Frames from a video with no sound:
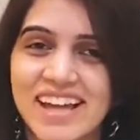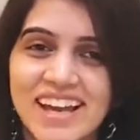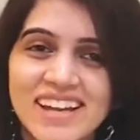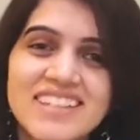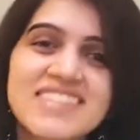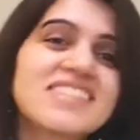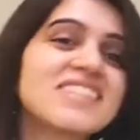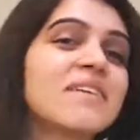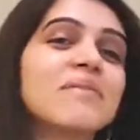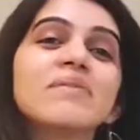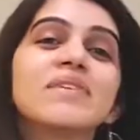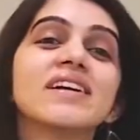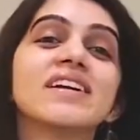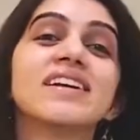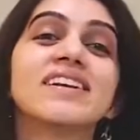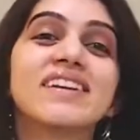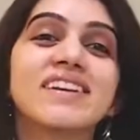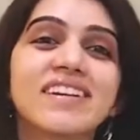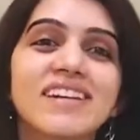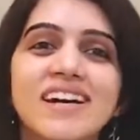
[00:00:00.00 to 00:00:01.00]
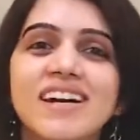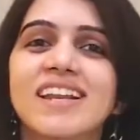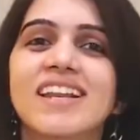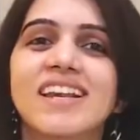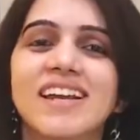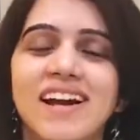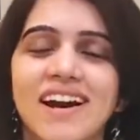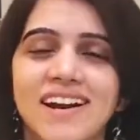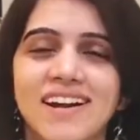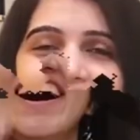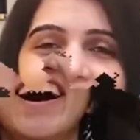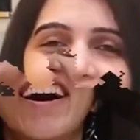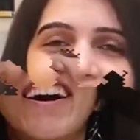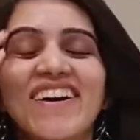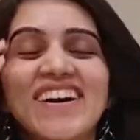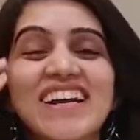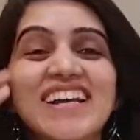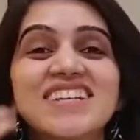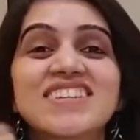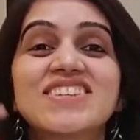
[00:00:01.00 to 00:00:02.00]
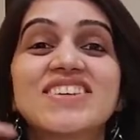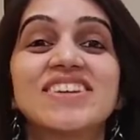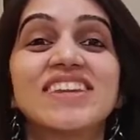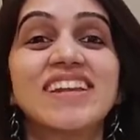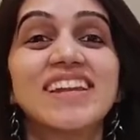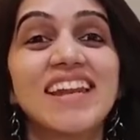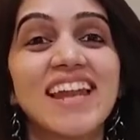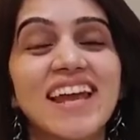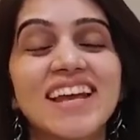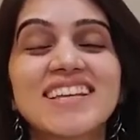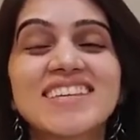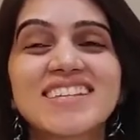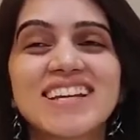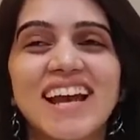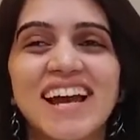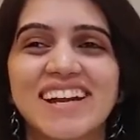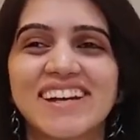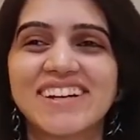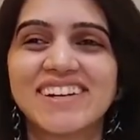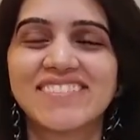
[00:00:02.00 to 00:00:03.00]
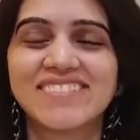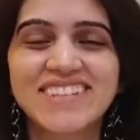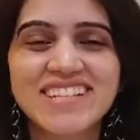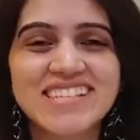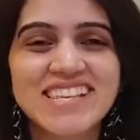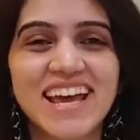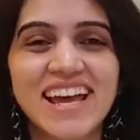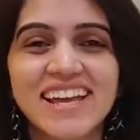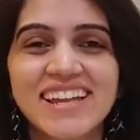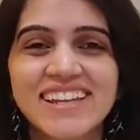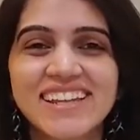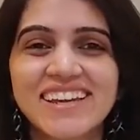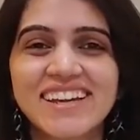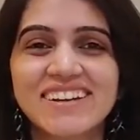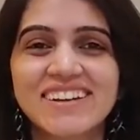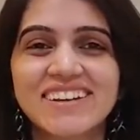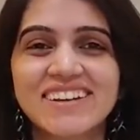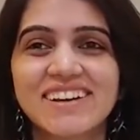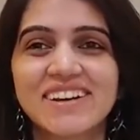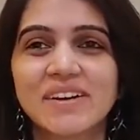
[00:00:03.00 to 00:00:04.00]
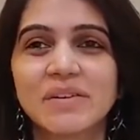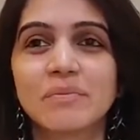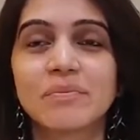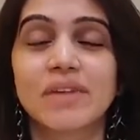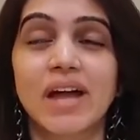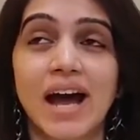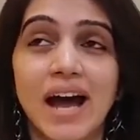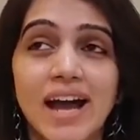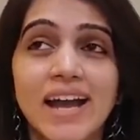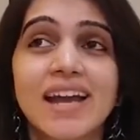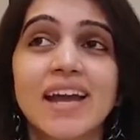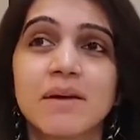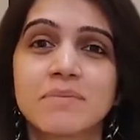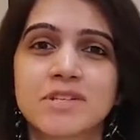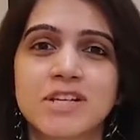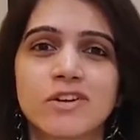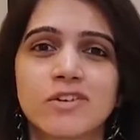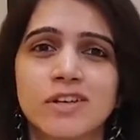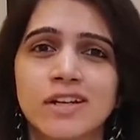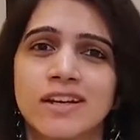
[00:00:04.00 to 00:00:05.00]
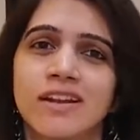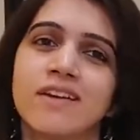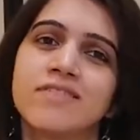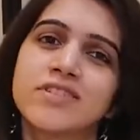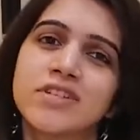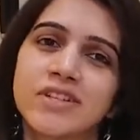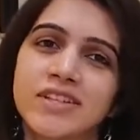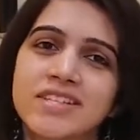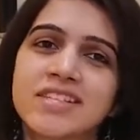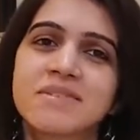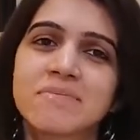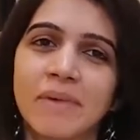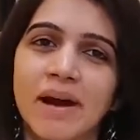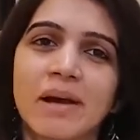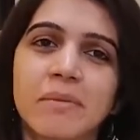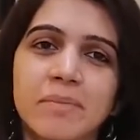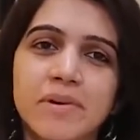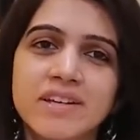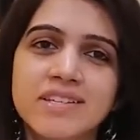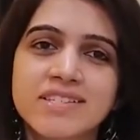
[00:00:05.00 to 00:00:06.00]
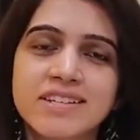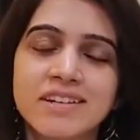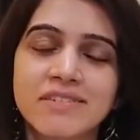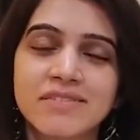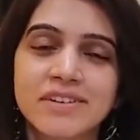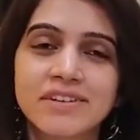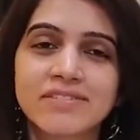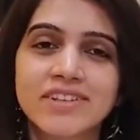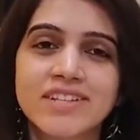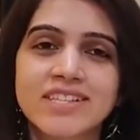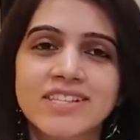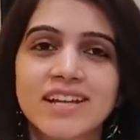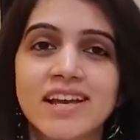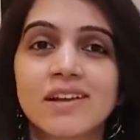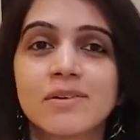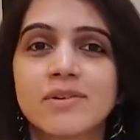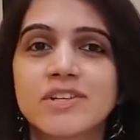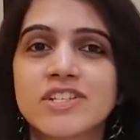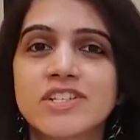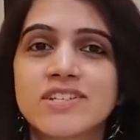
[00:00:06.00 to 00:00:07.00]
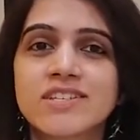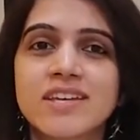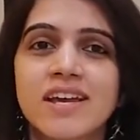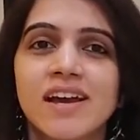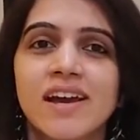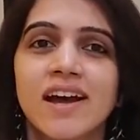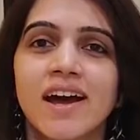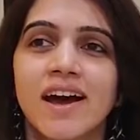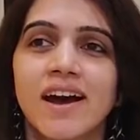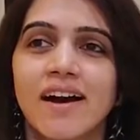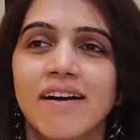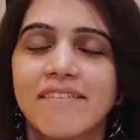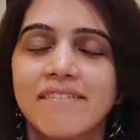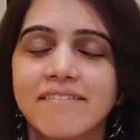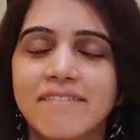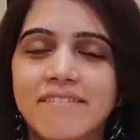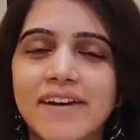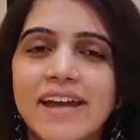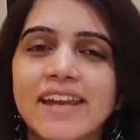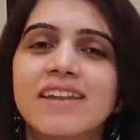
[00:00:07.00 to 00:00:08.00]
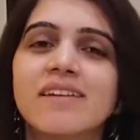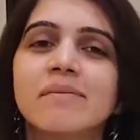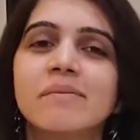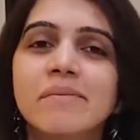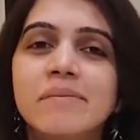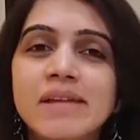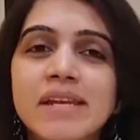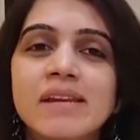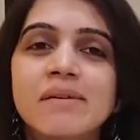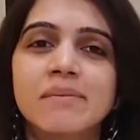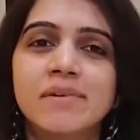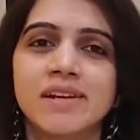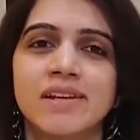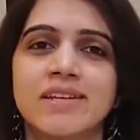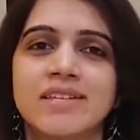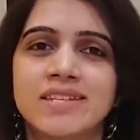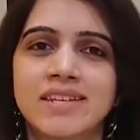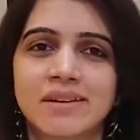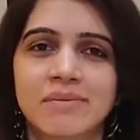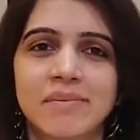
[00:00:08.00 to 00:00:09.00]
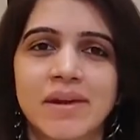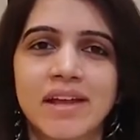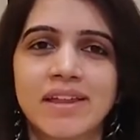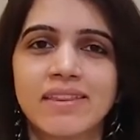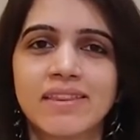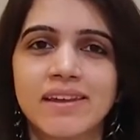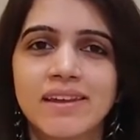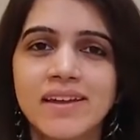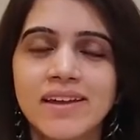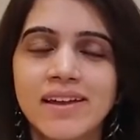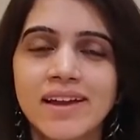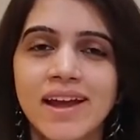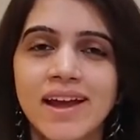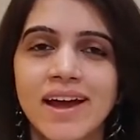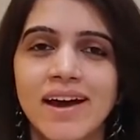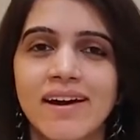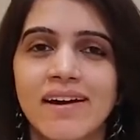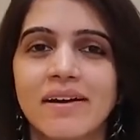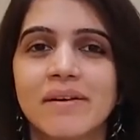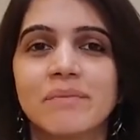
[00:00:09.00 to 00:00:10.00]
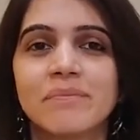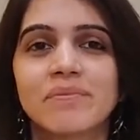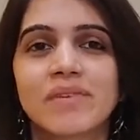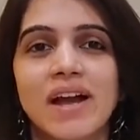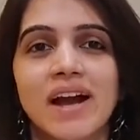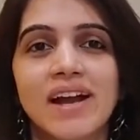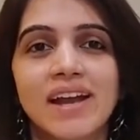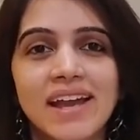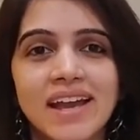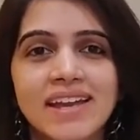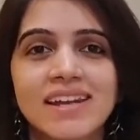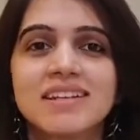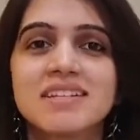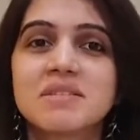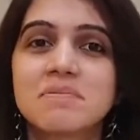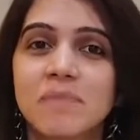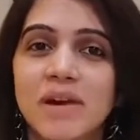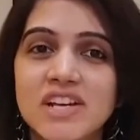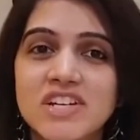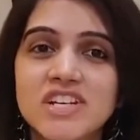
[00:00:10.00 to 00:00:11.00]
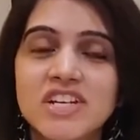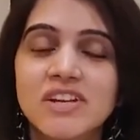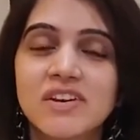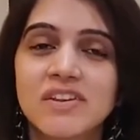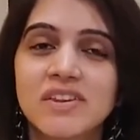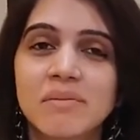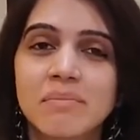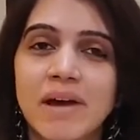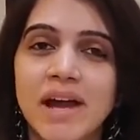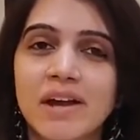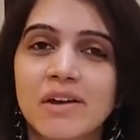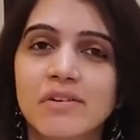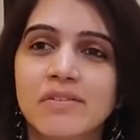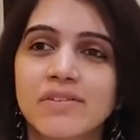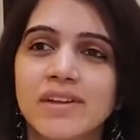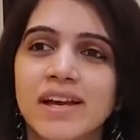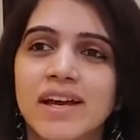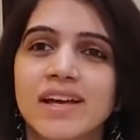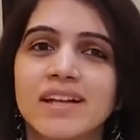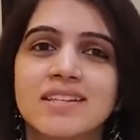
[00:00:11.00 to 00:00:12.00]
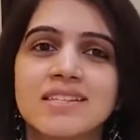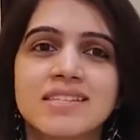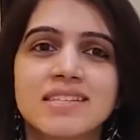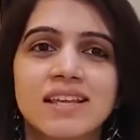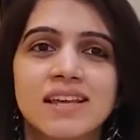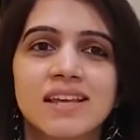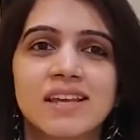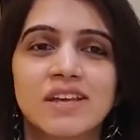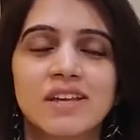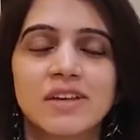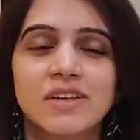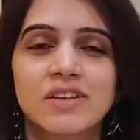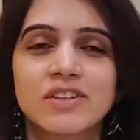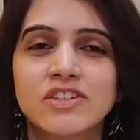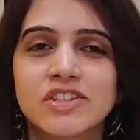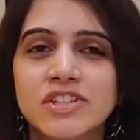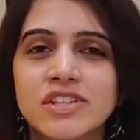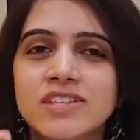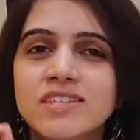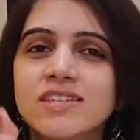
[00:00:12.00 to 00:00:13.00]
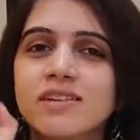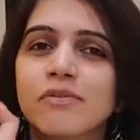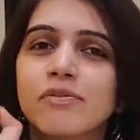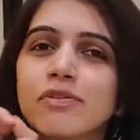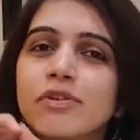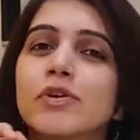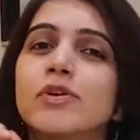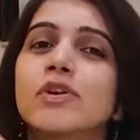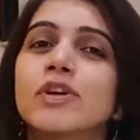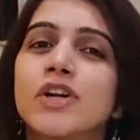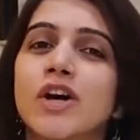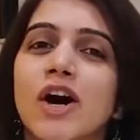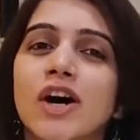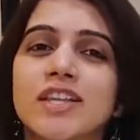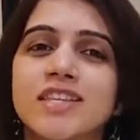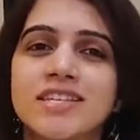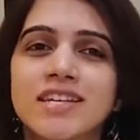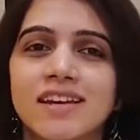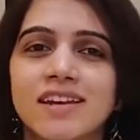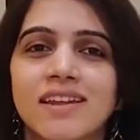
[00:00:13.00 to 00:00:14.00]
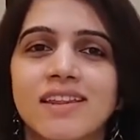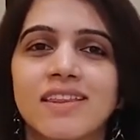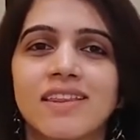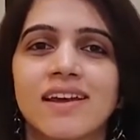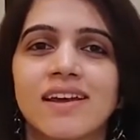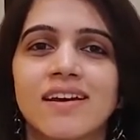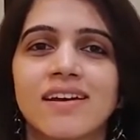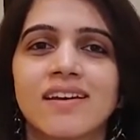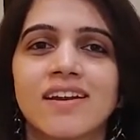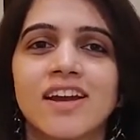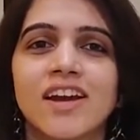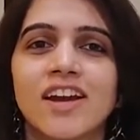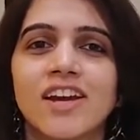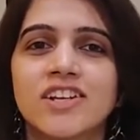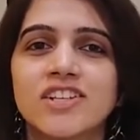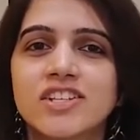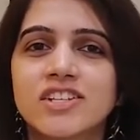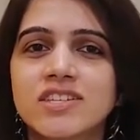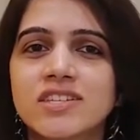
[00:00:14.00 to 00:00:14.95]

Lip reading: that's something really hatke. Okay, so the next kind of design that I absolutely love, so this is my personal favorite style, which is very minimalistic mehendi. Again, especially on the back of the hands, just a few dots here and there,